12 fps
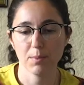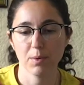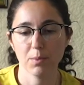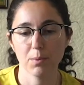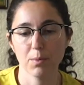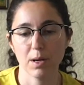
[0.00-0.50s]

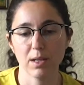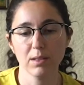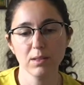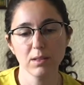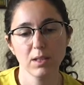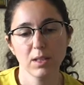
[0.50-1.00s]

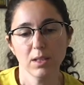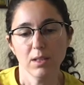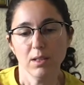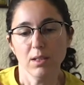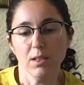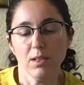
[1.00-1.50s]
Well,
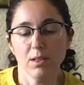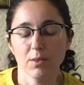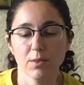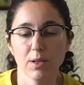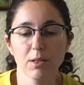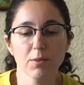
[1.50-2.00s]

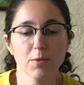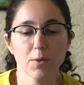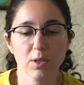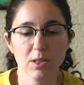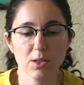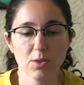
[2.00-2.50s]
around
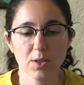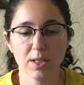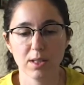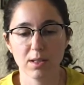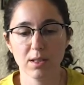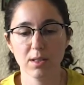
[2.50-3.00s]

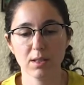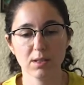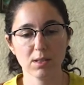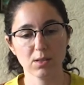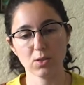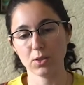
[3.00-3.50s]
forestry,
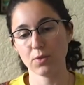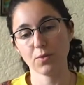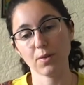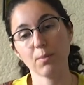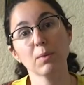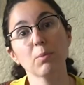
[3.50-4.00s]
this is just
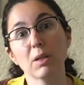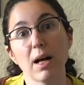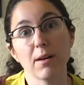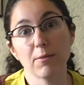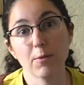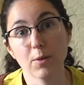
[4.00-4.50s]
from the
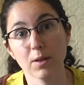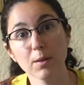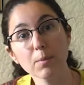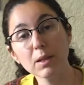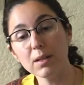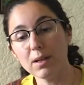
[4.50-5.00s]
platform.